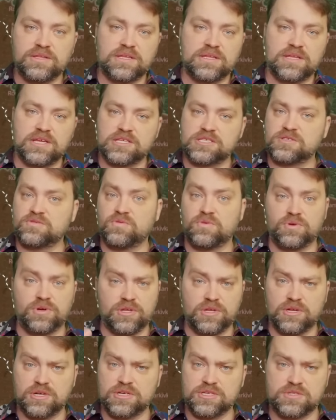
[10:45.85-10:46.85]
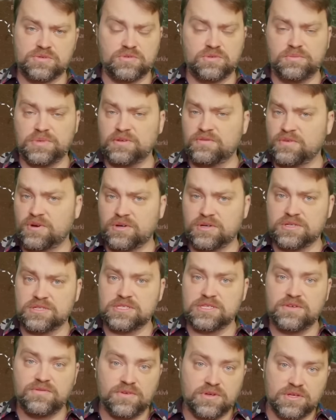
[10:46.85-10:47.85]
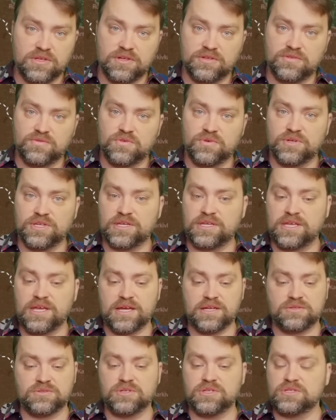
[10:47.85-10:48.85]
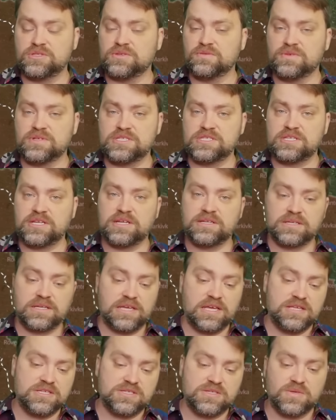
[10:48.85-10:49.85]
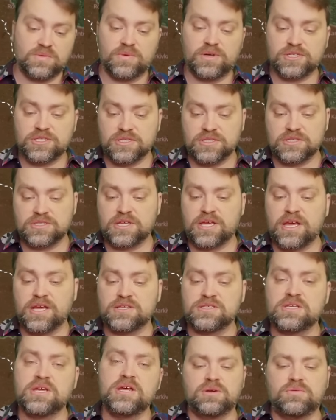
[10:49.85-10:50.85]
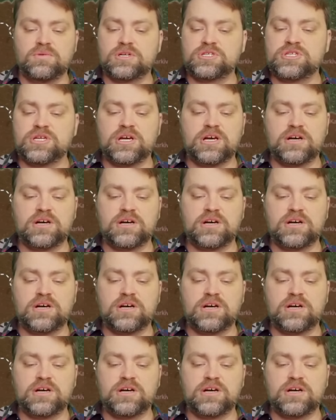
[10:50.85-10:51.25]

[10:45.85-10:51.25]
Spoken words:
the next 4 years will be very difficult for the country to withstand against the Russian attacks. Russia,